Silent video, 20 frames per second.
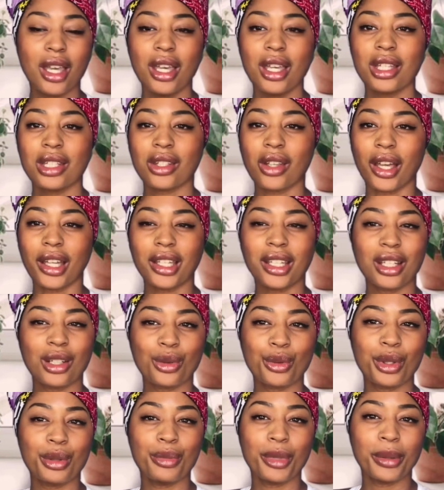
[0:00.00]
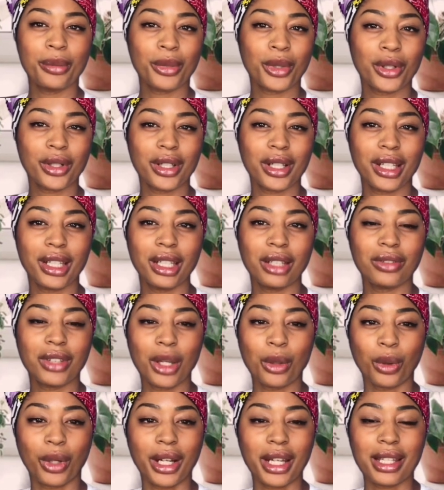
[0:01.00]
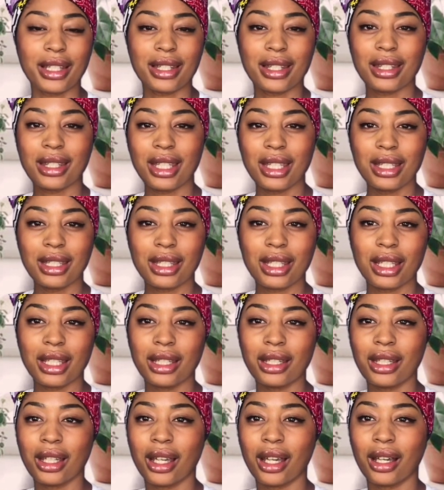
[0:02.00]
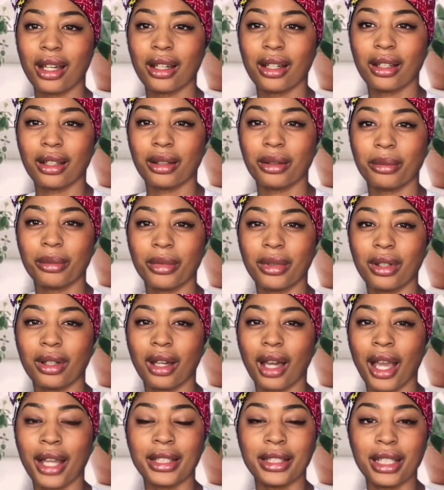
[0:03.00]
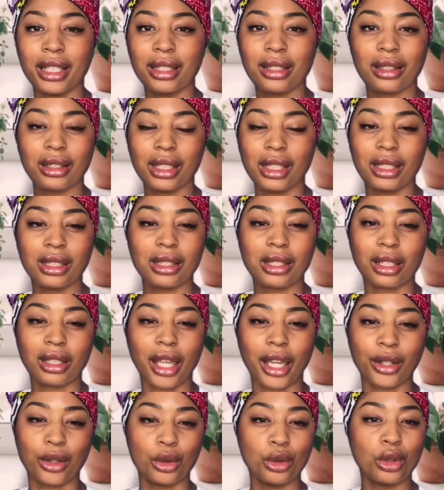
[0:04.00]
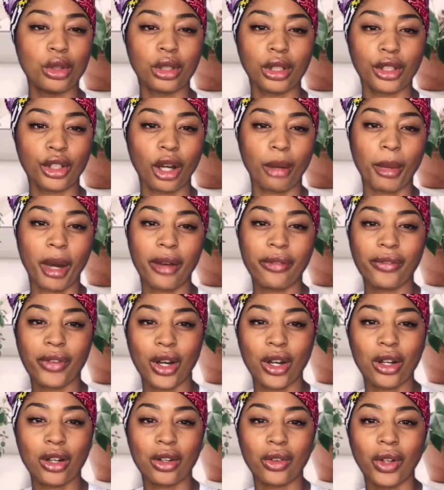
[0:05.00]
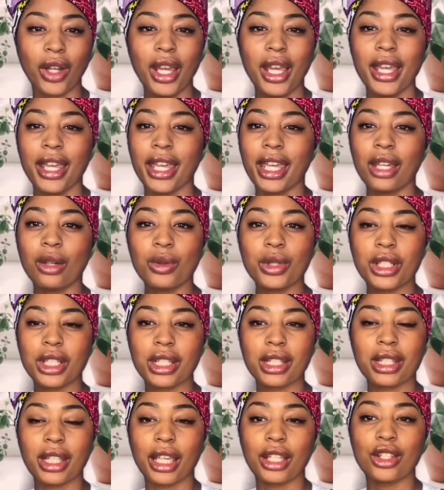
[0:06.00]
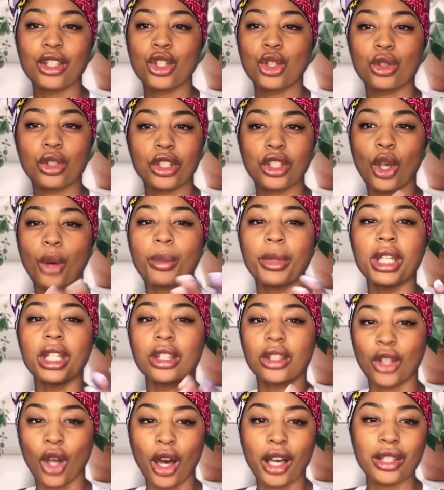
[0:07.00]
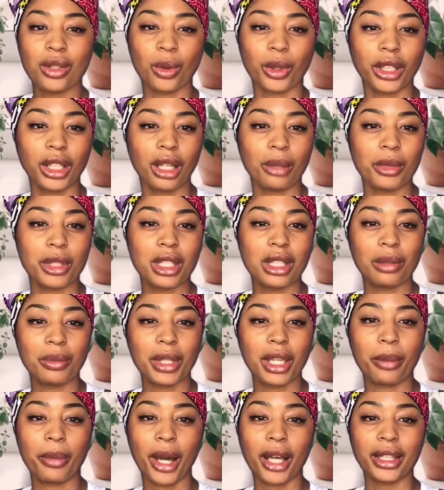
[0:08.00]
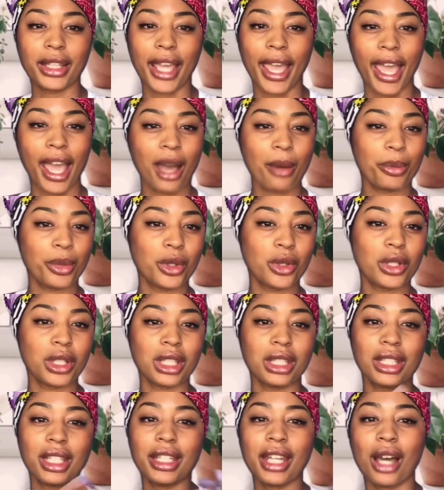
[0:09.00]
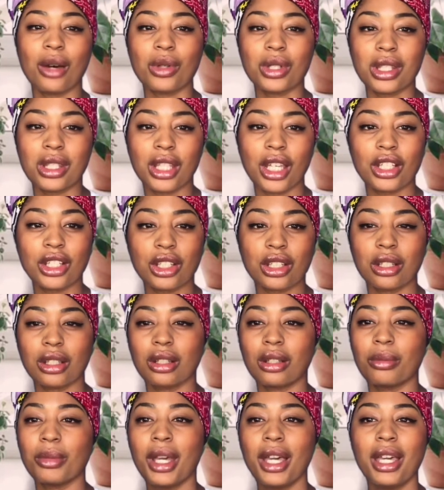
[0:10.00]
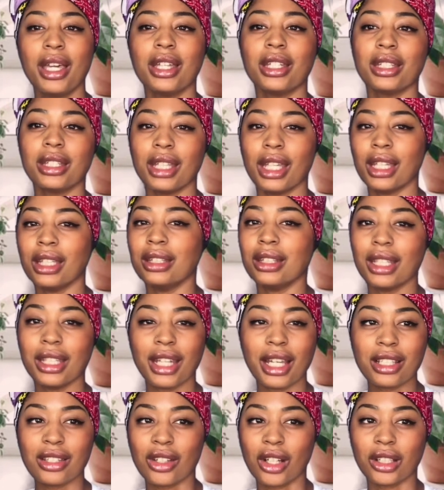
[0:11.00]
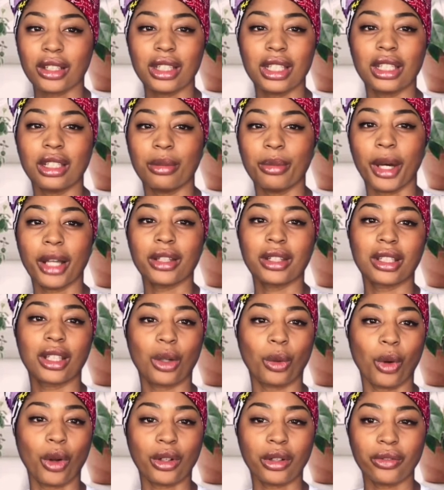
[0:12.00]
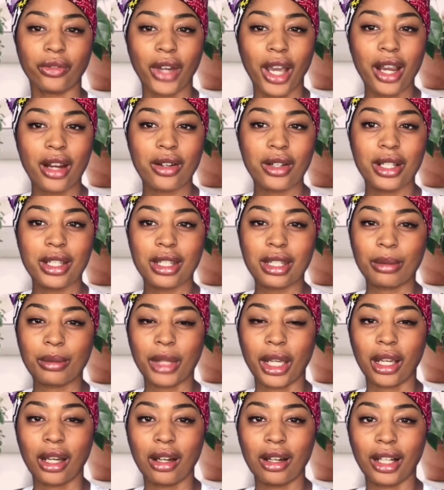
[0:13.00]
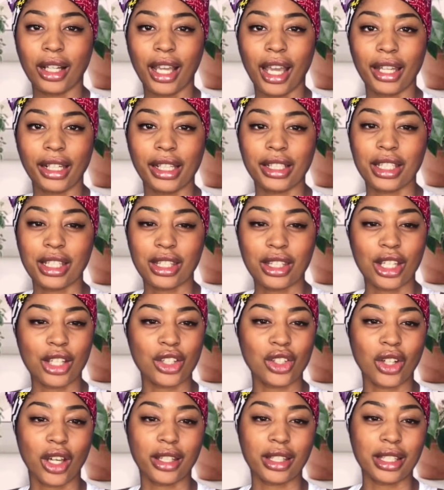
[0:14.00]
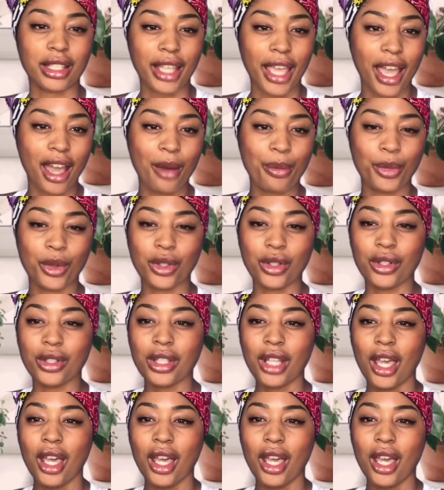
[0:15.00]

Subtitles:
So I couldn't remember if they were in season. I didn't think to like Google it on my phone. It was just like so many thoughts were coming to me about the apples, and then I was touching them, and then I started thinking about the coronavirus. I'm like, oh God, I just touched all these apples.